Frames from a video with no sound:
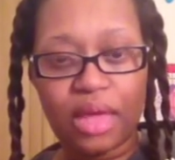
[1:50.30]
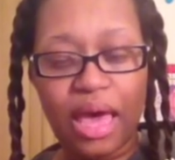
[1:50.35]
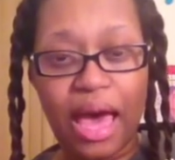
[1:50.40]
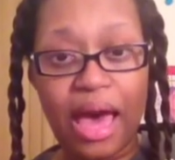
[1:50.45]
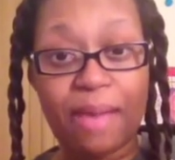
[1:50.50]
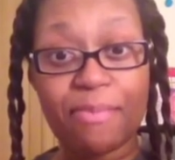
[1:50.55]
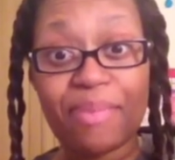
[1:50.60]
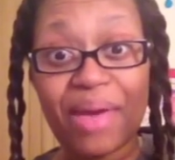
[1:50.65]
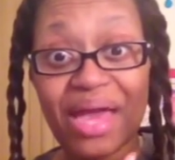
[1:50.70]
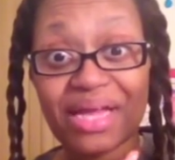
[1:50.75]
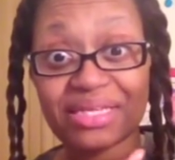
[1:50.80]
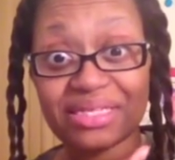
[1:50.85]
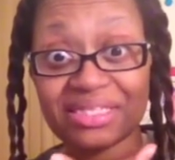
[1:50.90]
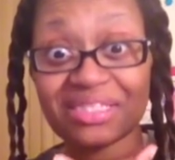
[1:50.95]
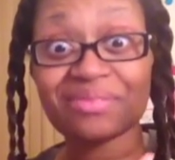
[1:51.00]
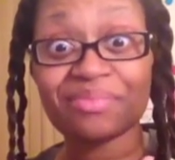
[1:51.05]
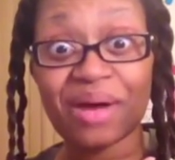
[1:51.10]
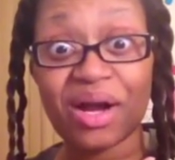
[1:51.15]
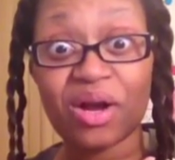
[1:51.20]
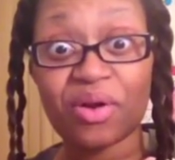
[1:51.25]
I backed
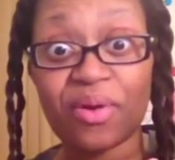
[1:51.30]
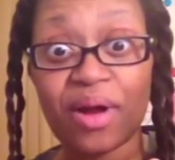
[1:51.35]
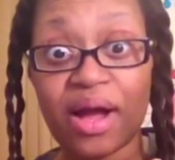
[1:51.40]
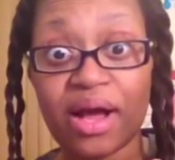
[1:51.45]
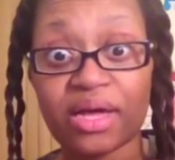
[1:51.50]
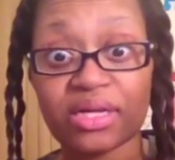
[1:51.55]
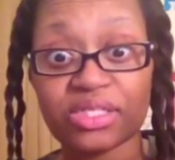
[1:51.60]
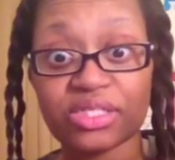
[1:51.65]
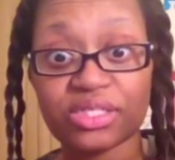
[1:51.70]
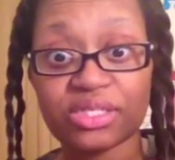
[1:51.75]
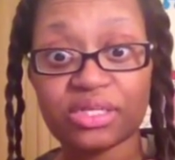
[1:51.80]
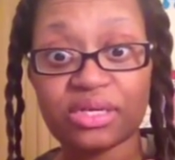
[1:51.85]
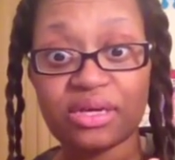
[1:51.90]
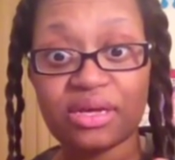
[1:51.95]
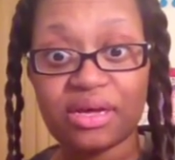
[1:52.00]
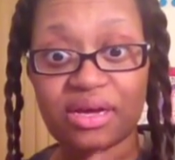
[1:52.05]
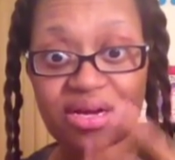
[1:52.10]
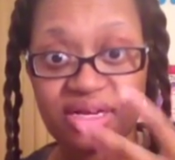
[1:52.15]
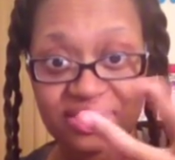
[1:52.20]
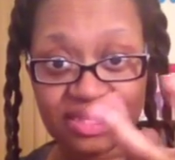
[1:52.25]
into my garage,
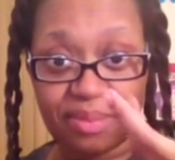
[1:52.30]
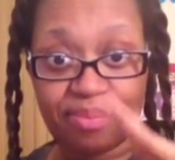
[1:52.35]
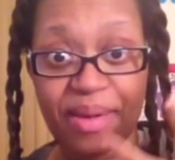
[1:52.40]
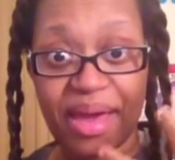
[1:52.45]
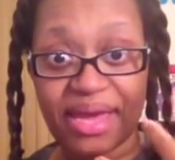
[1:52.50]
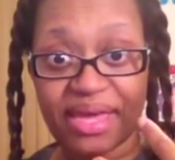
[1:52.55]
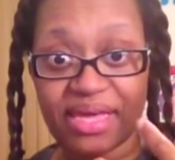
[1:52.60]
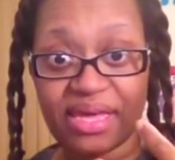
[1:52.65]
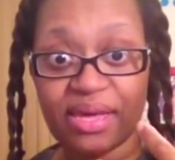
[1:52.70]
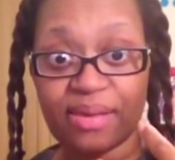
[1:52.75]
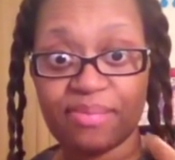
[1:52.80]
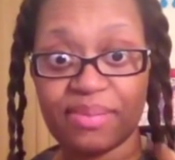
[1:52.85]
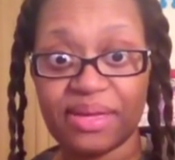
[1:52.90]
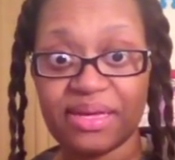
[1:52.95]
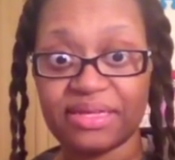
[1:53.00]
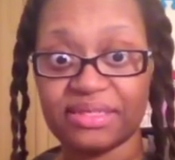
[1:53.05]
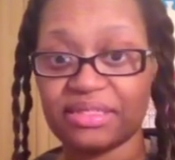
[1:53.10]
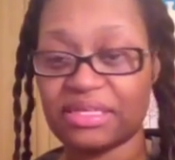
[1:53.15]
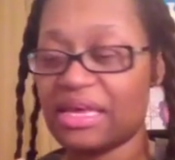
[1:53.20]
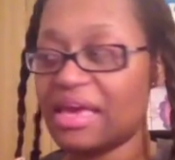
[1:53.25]
cause I back in
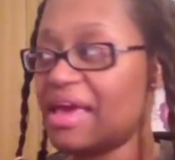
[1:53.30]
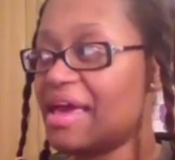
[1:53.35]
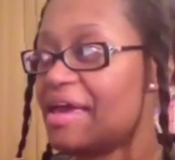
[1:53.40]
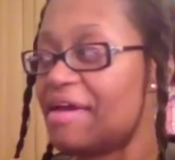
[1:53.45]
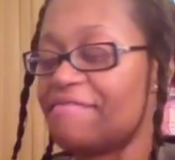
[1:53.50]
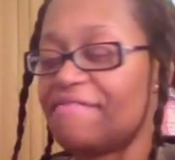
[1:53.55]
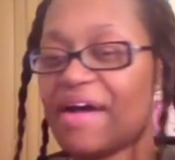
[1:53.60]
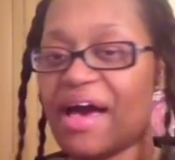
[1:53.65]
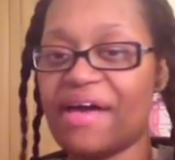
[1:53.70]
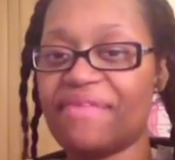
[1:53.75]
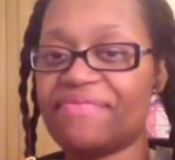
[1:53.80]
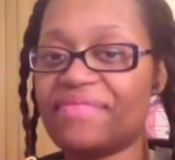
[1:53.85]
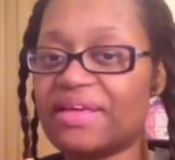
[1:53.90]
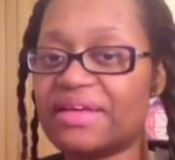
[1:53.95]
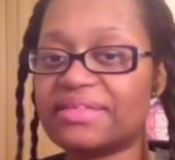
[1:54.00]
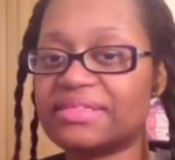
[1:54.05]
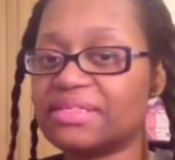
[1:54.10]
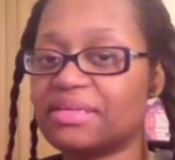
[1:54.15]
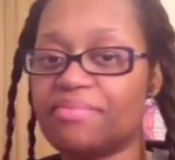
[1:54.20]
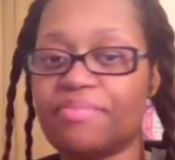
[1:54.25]
because if I have
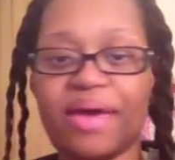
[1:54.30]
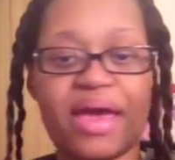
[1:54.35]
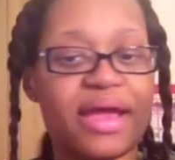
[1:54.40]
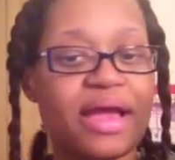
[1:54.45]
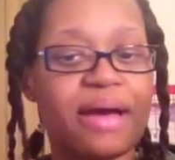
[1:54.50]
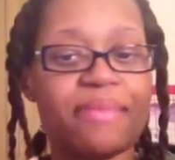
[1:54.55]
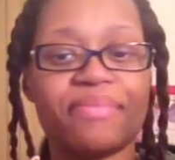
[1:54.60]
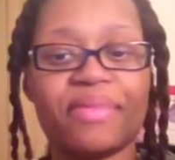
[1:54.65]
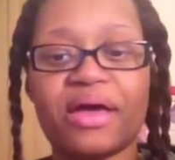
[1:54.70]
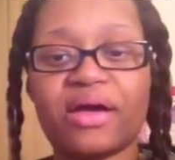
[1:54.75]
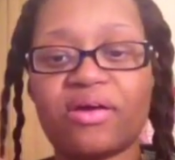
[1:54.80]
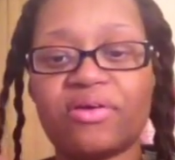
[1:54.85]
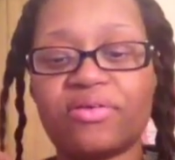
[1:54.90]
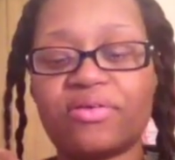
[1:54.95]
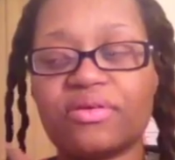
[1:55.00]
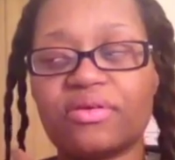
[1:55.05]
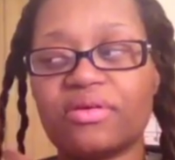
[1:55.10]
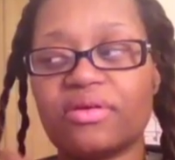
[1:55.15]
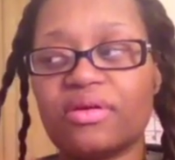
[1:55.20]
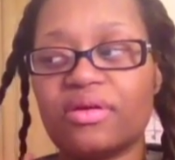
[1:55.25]
things in the back, I'm not
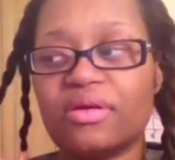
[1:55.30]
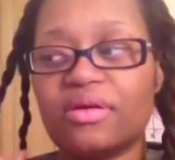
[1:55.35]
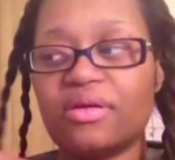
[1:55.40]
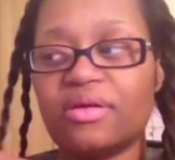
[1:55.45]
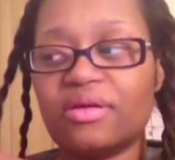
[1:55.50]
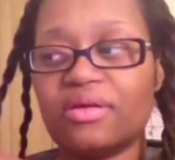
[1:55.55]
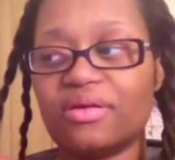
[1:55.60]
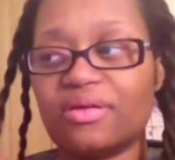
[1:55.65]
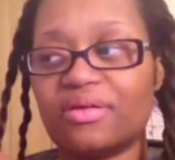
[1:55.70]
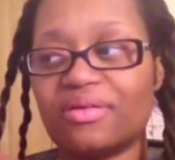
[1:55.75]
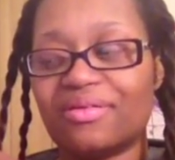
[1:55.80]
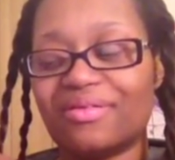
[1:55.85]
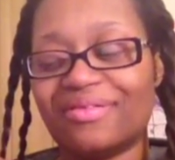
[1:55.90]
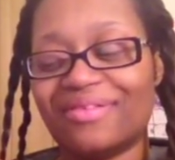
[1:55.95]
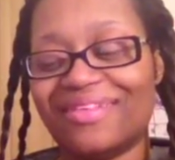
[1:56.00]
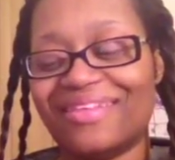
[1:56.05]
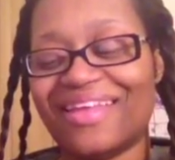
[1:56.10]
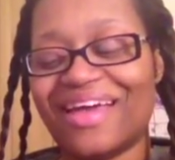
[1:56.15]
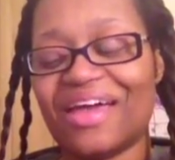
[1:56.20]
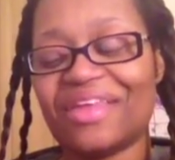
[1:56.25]
gonna.
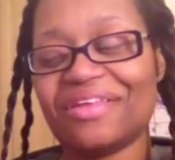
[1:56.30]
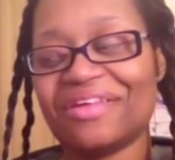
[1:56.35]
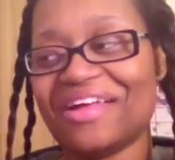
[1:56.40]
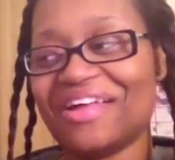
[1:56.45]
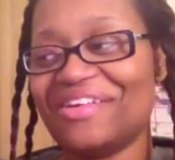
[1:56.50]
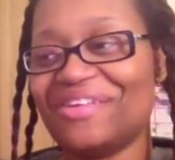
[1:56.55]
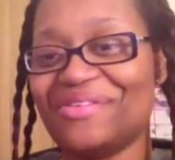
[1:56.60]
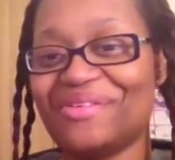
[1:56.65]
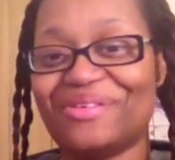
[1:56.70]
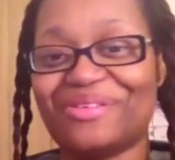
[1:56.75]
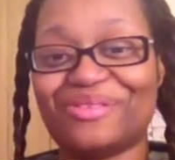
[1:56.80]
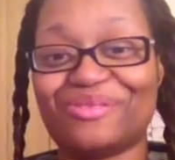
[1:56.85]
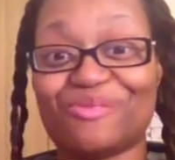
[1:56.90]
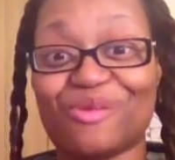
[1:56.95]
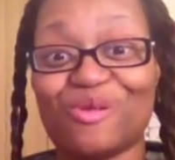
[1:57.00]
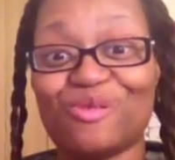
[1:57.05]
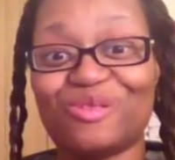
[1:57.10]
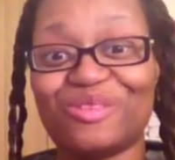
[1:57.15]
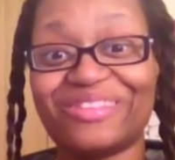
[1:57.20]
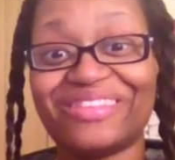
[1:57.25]
Now that I know there's
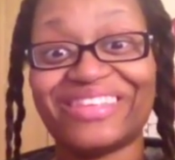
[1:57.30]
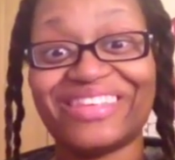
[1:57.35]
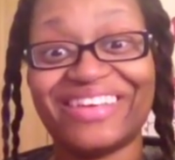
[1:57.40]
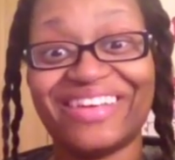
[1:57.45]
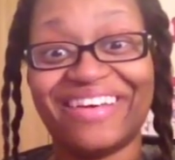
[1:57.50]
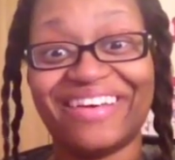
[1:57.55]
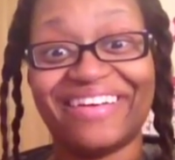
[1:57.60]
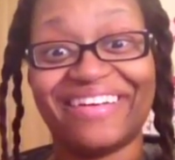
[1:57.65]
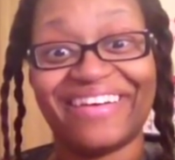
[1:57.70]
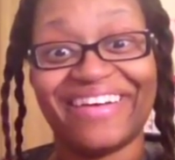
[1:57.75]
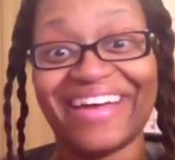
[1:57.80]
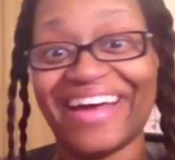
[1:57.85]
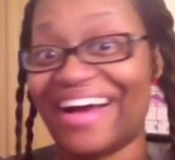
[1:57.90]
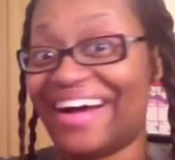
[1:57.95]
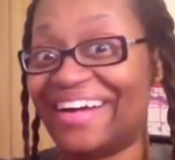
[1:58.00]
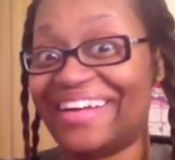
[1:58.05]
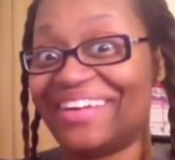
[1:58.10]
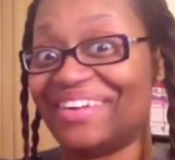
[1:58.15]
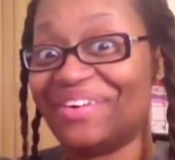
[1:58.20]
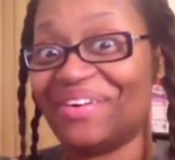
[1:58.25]
roaches in there,
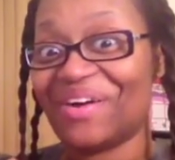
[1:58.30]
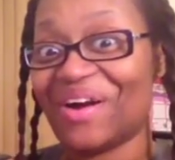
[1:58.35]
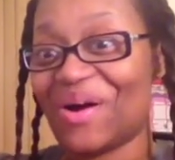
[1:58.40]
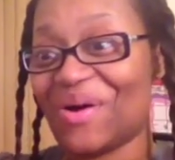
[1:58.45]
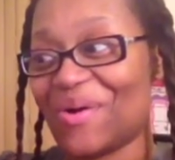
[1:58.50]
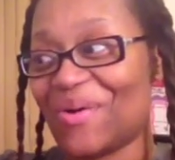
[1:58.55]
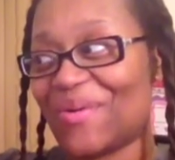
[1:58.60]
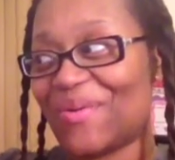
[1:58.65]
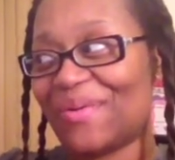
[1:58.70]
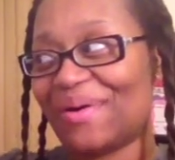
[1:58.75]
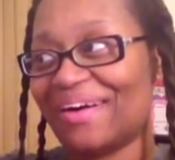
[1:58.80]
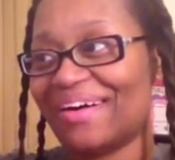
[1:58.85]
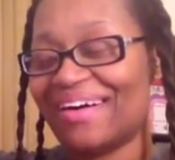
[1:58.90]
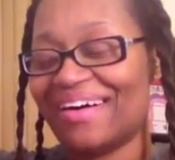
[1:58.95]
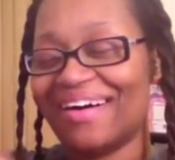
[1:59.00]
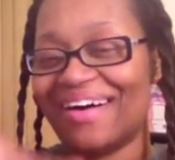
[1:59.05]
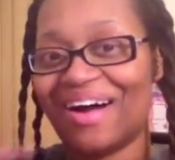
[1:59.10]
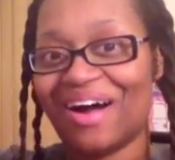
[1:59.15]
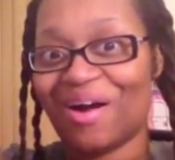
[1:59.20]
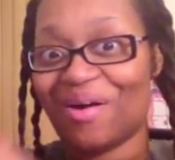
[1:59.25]
I don't go
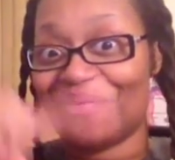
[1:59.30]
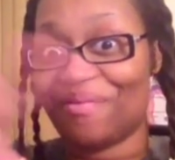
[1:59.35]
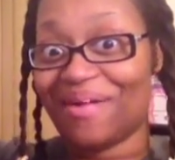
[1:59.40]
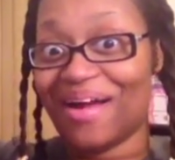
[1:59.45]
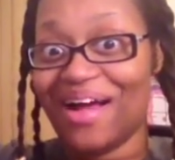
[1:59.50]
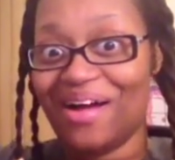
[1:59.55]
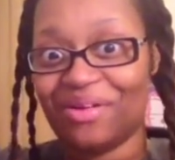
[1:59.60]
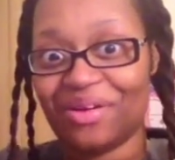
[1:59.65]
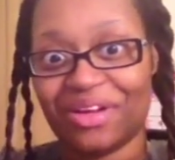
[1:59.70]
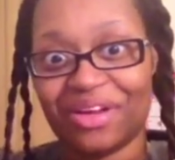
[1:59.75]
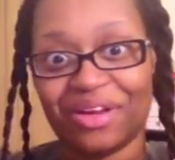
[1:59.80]
around